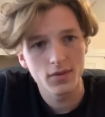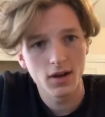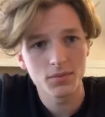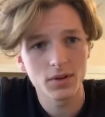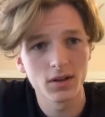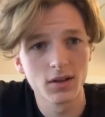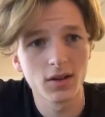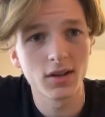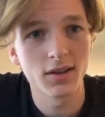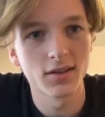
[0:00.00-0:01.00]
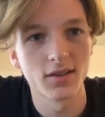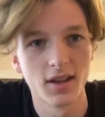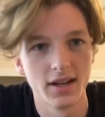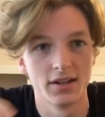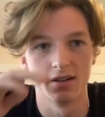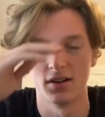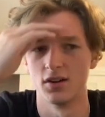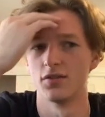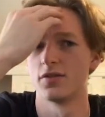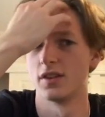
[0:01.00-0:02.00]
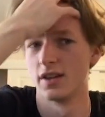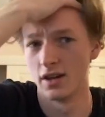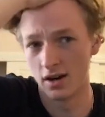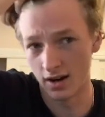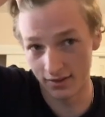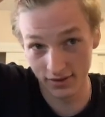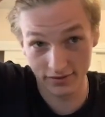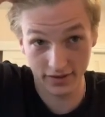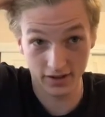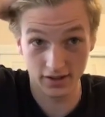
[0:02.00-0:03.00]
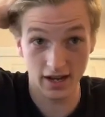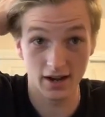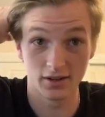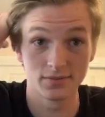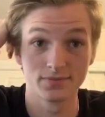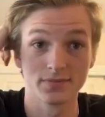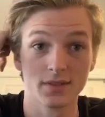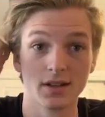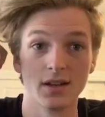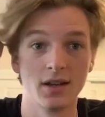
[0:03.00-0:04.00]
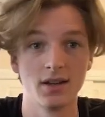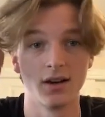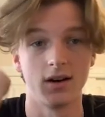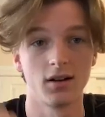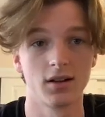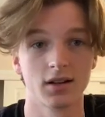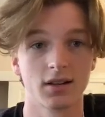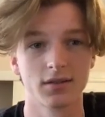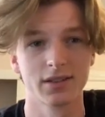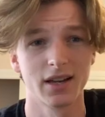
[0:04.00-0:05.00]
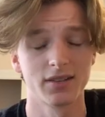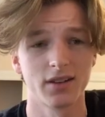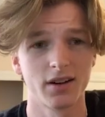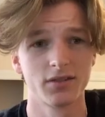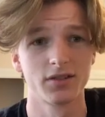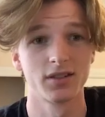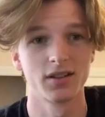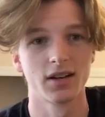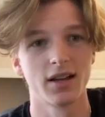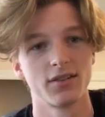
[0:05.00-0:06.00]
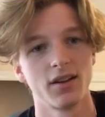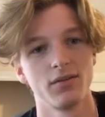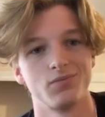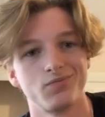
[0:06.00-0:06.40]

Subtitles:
I'm gonna look at this later and hopefully I'll have it figured out. And I guess I'll see you guys then.